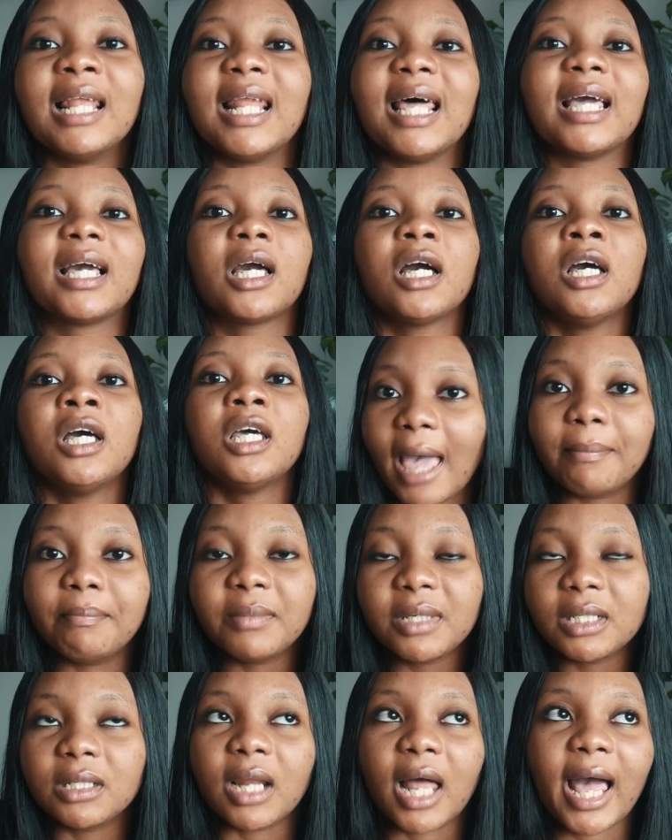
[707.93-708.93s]
Like, I
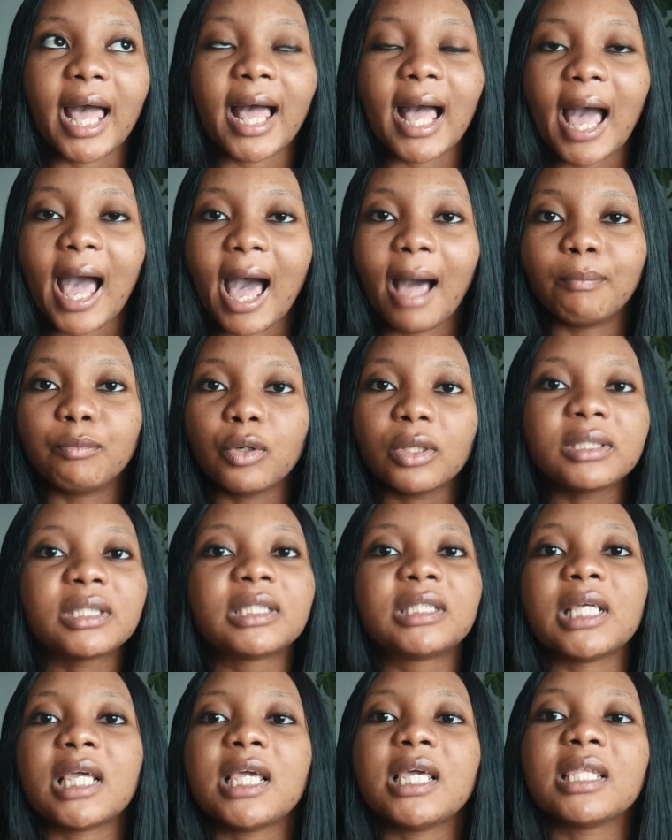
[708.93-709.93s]
mean, I'm not
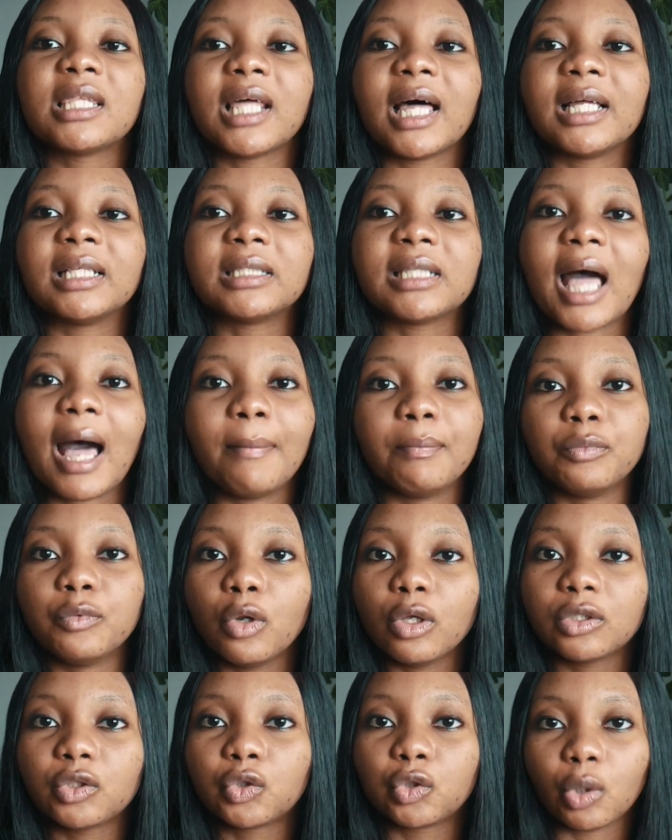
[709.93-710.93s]
saying that I'm
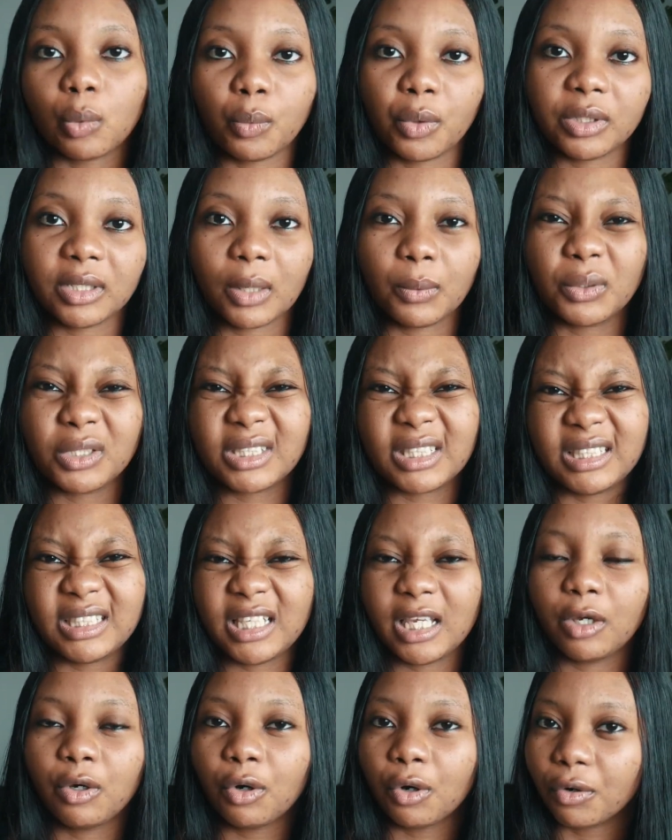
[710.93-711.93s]
not someone that wants to
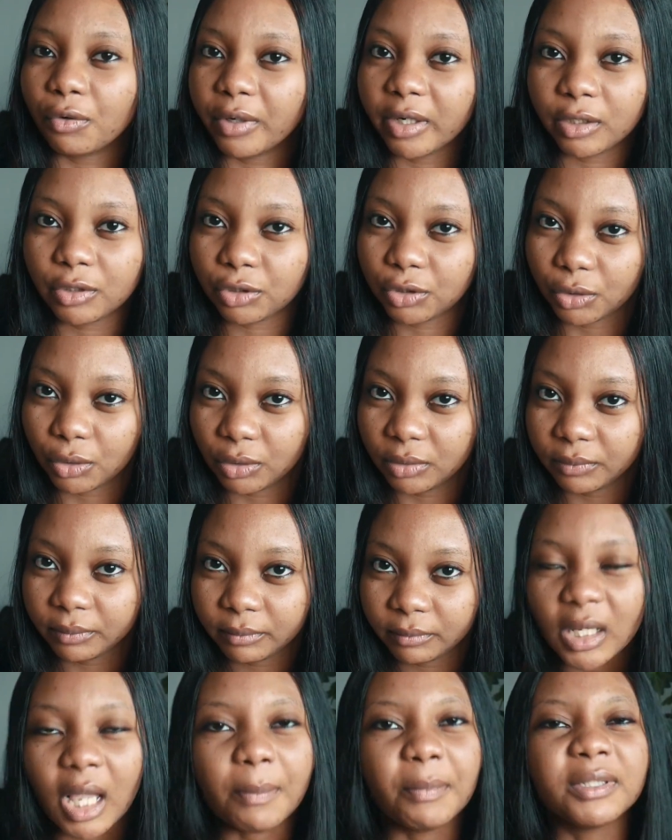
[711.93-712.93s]
take
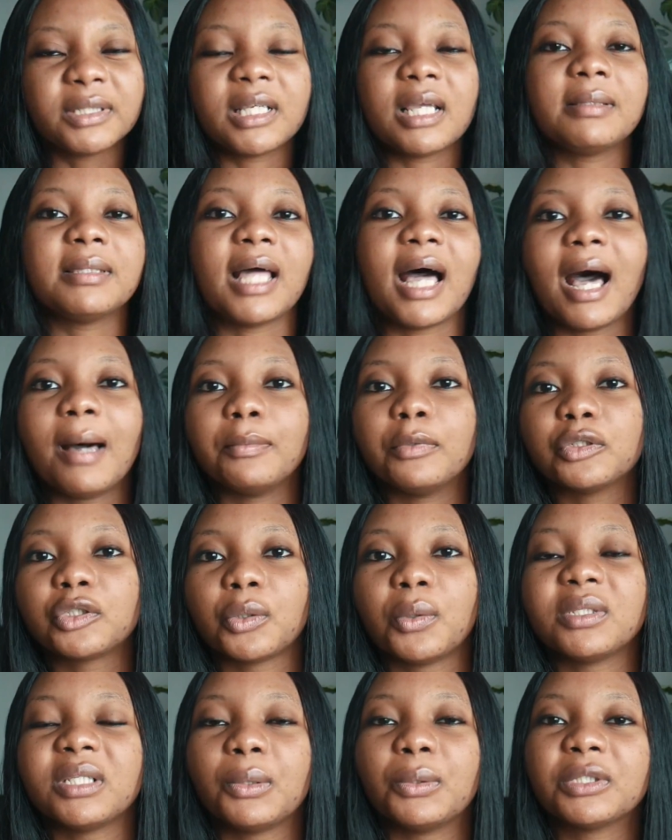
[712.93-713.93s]
correction. I'm not saying that I'm not
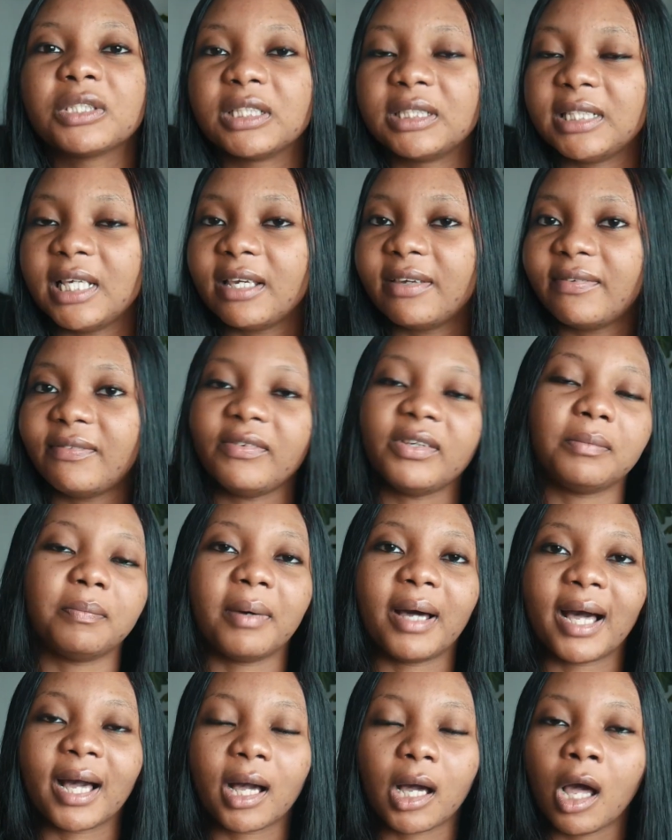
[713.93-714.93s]
someone that wants to take
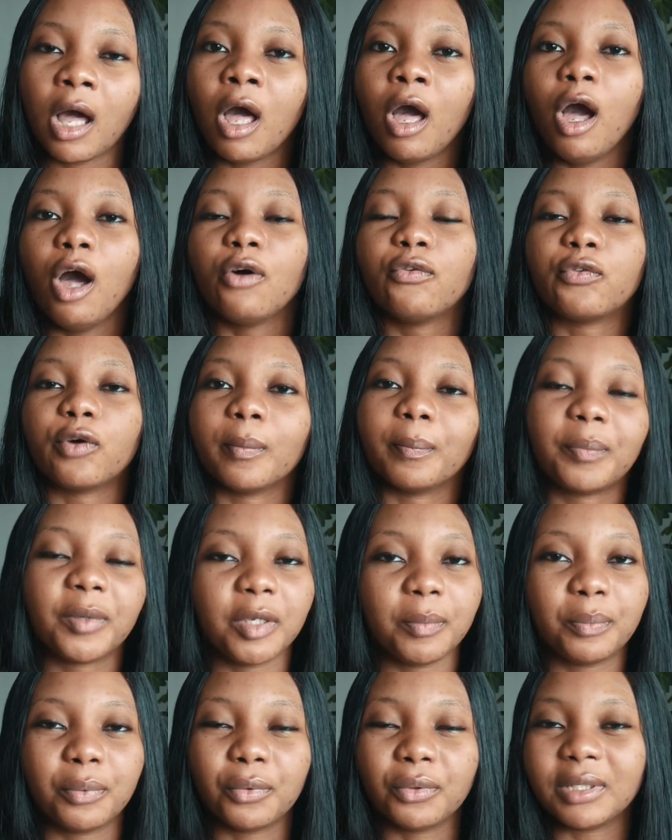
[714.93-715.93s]
feedback from
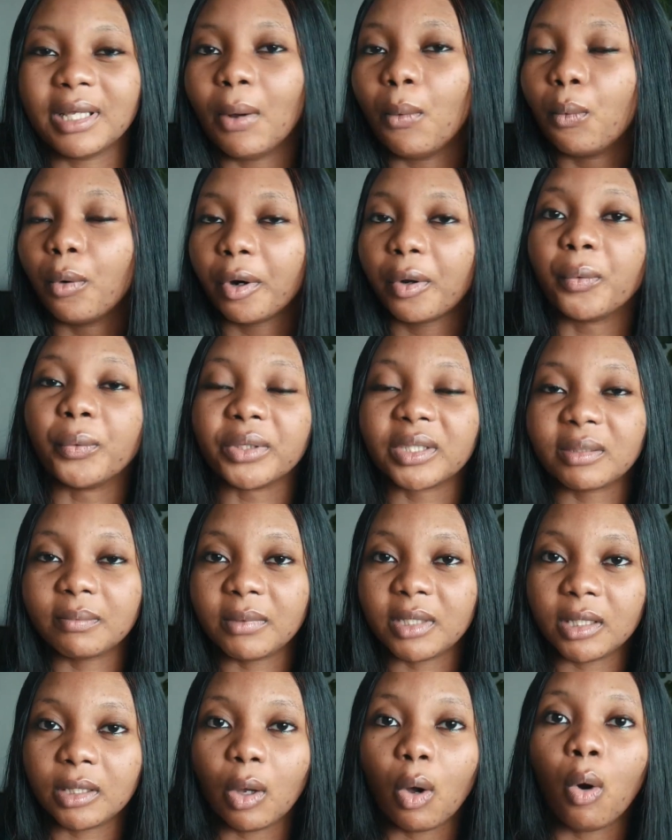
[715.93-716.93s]
people that work with
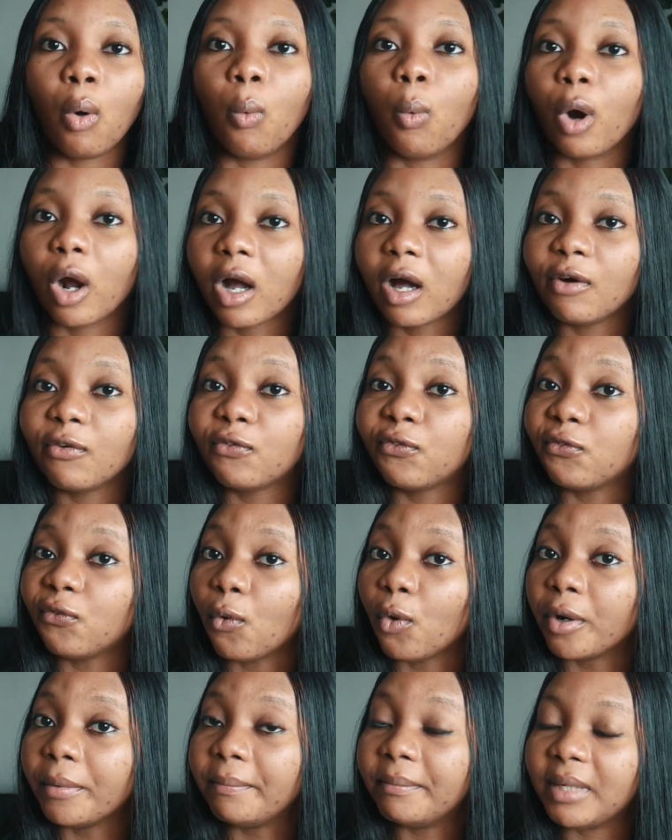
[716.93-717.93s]
me or work
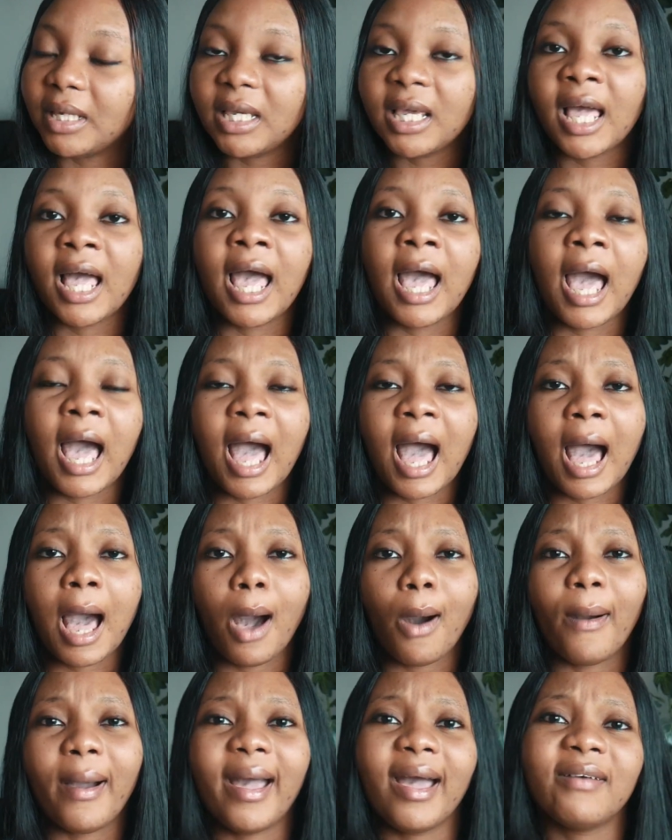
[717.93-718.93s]
for me.
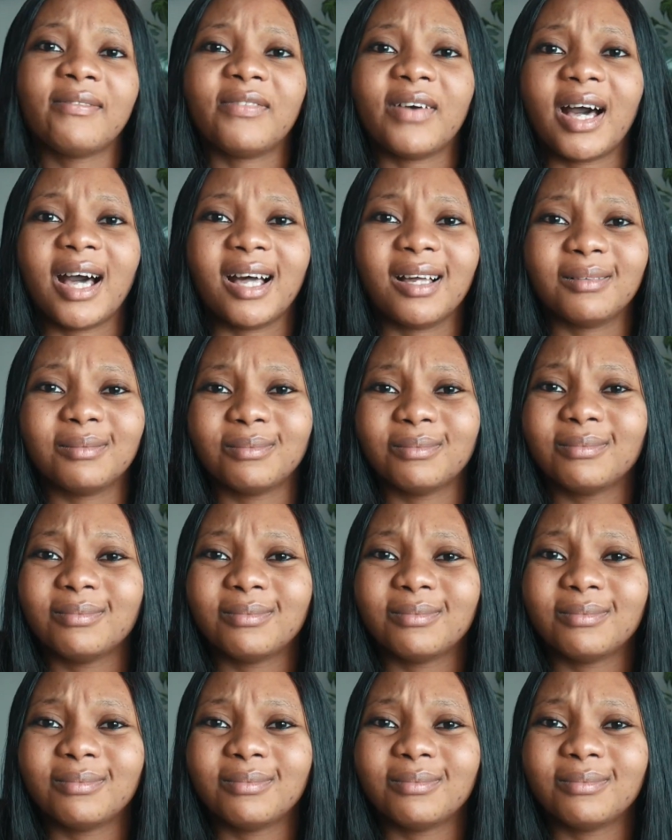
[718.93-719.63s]
However,